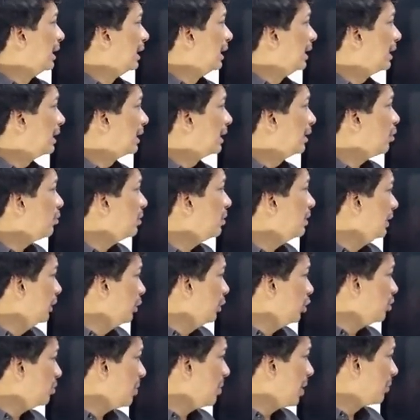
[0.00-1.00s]
He cannot read the
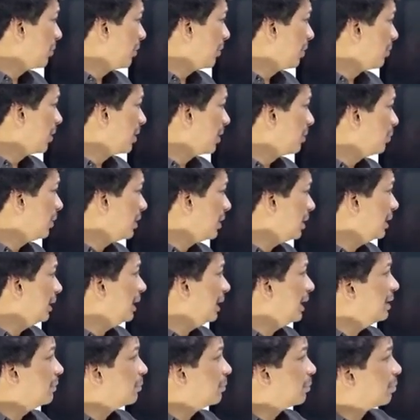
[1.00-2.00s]
newspaper, but
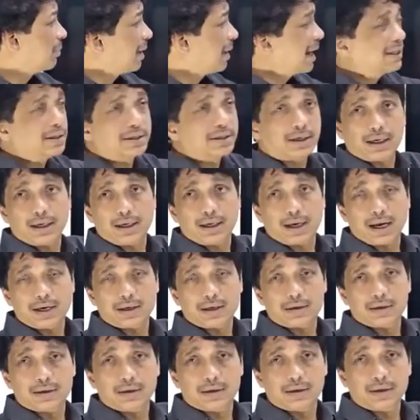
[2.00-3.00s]
particularly in bright
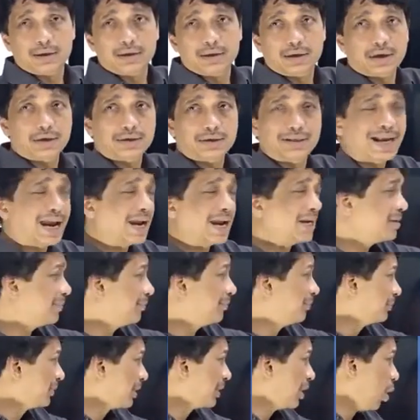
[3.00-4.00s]
sunlight. Does
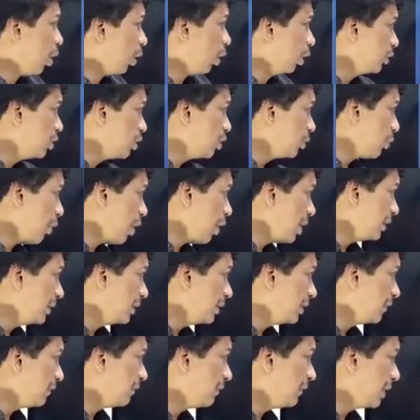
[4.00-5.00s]
that also
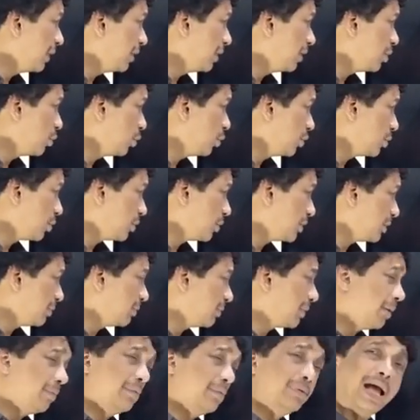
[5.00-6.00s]
point the finger towards
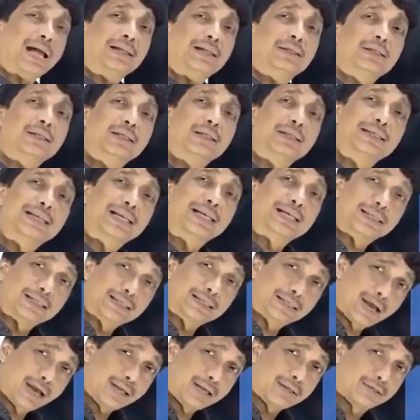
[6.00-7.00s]
posterior subcapsular? Answer is
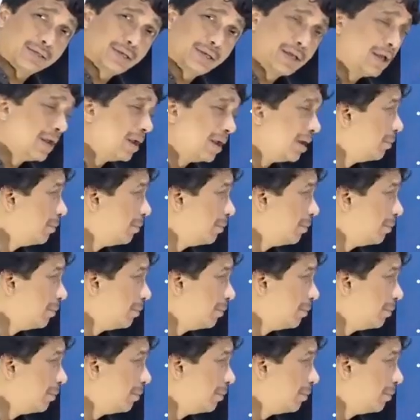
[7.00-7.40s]
yes, it does.